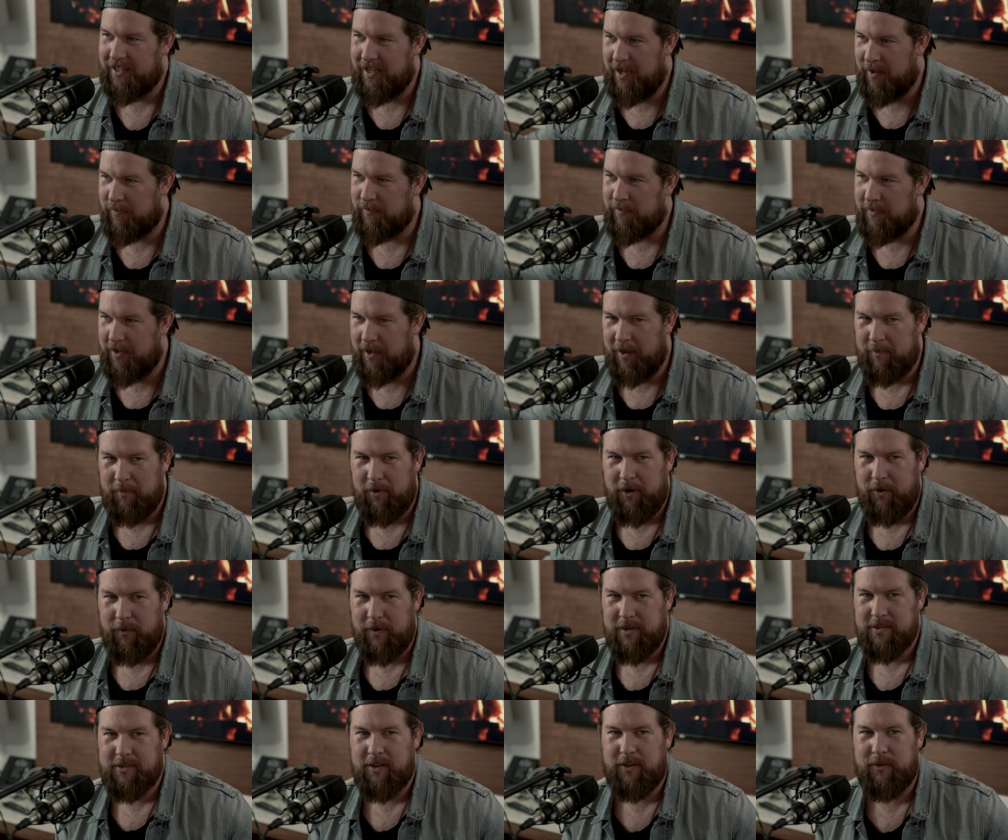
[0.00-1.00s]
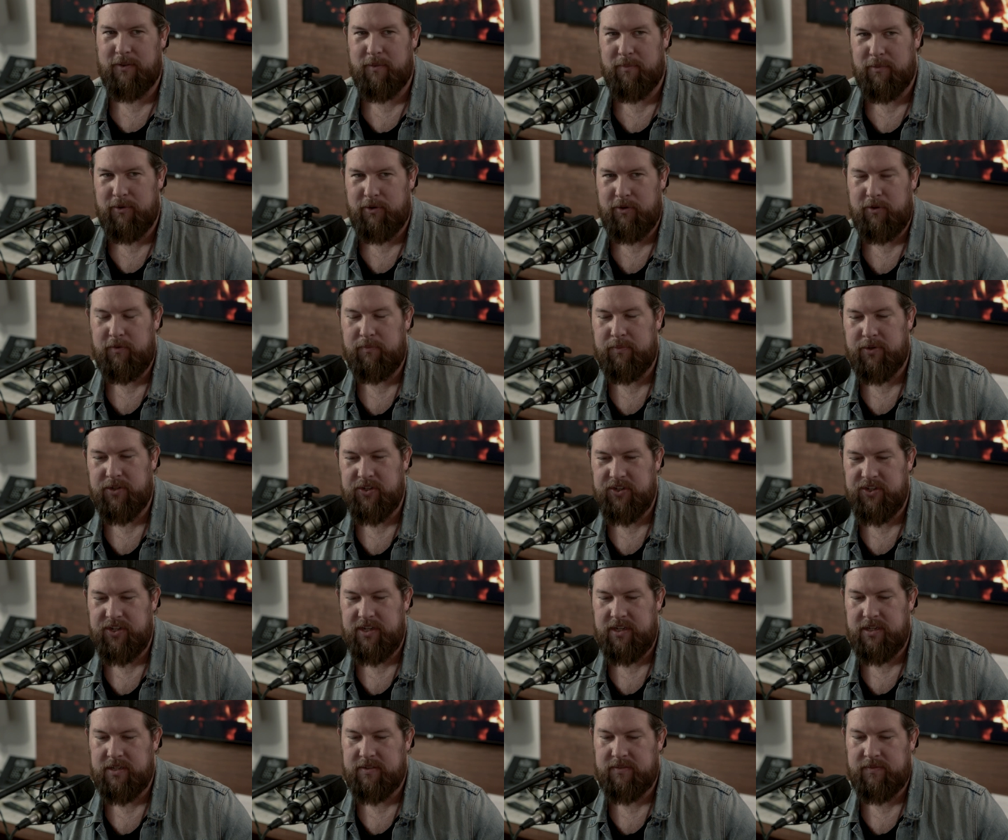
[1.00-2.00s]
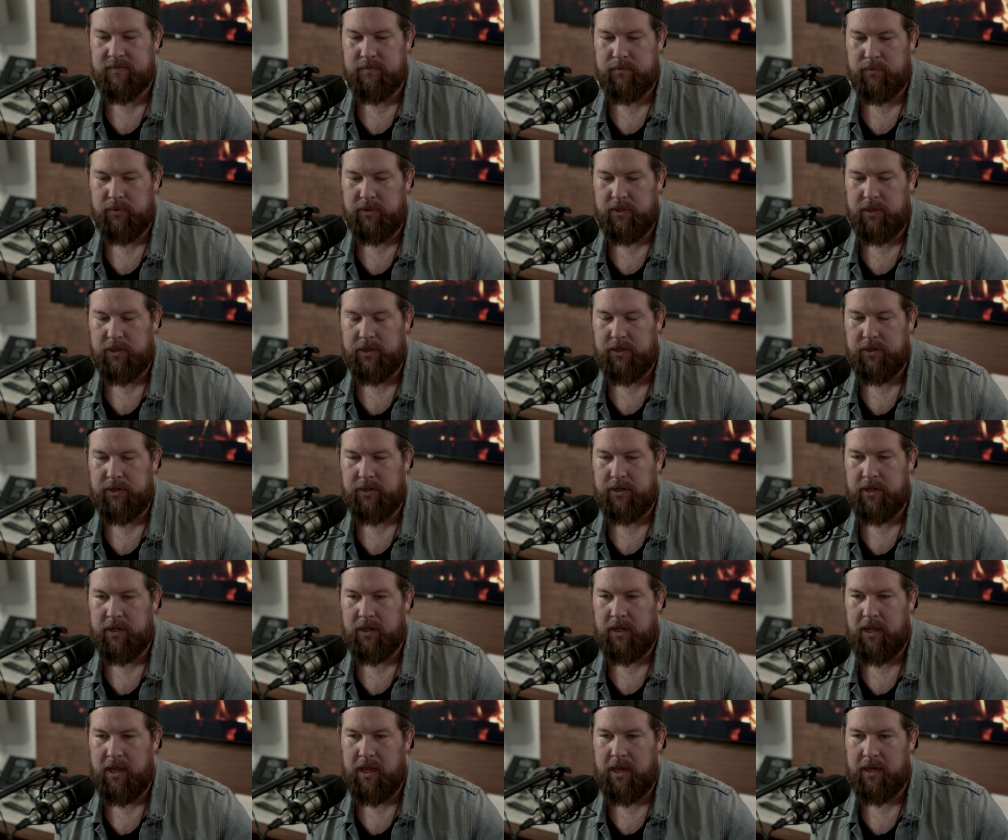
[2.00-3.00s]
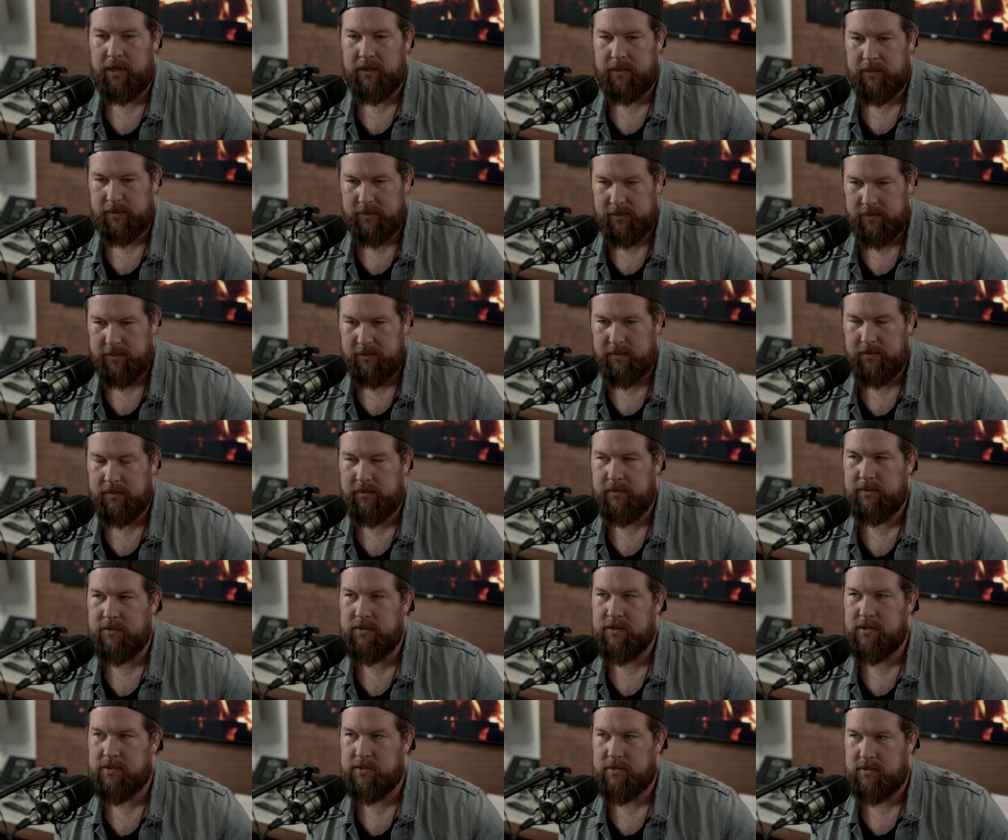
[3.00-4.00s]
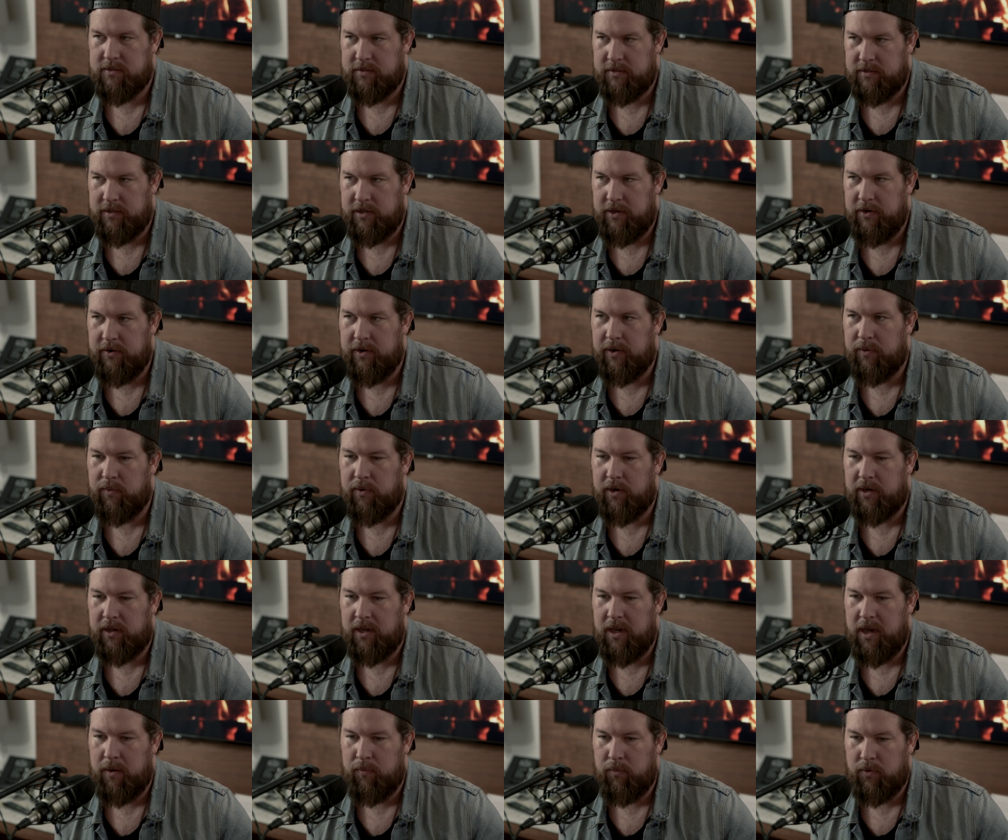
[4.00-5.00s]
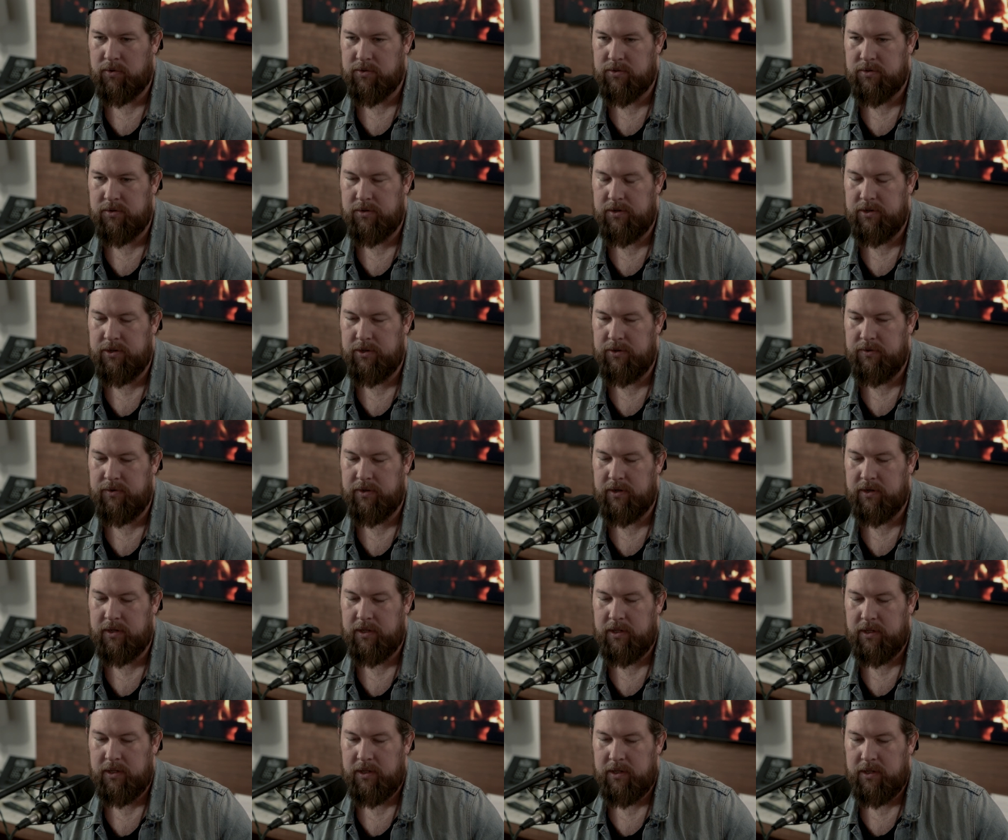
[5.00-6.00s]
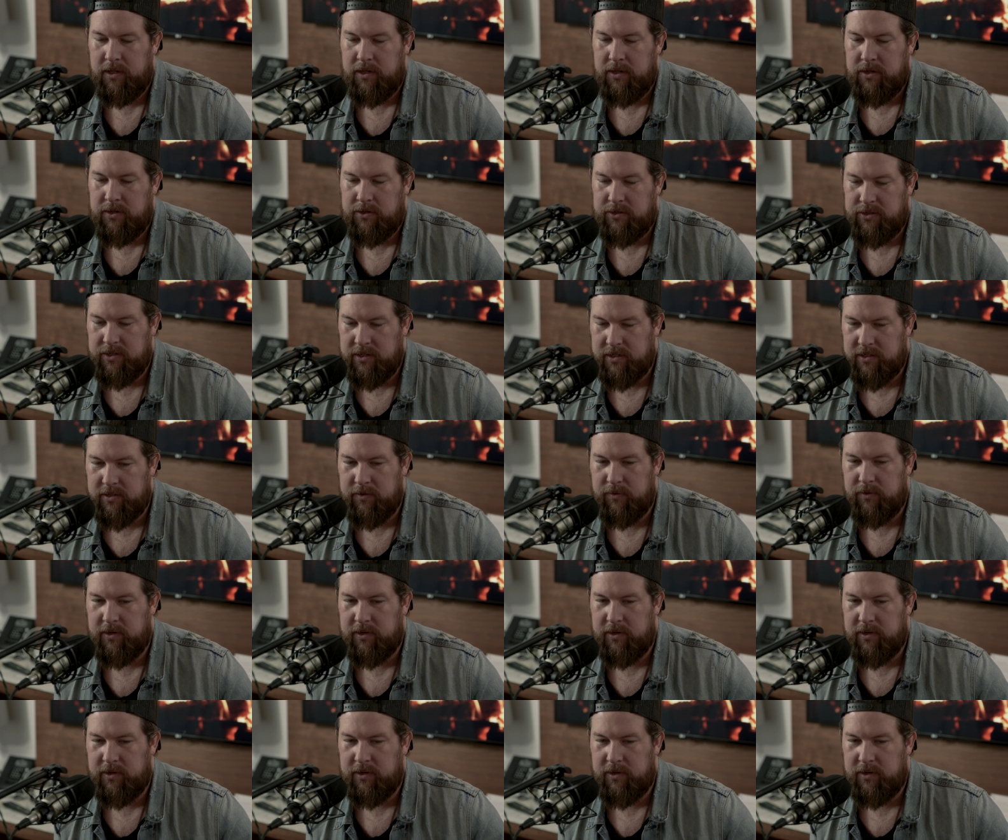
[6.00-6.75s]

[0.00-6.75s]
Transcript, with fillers: I'm I'm always on the move, but yeah. she's really good at like just hearing what God wants her to do, and she said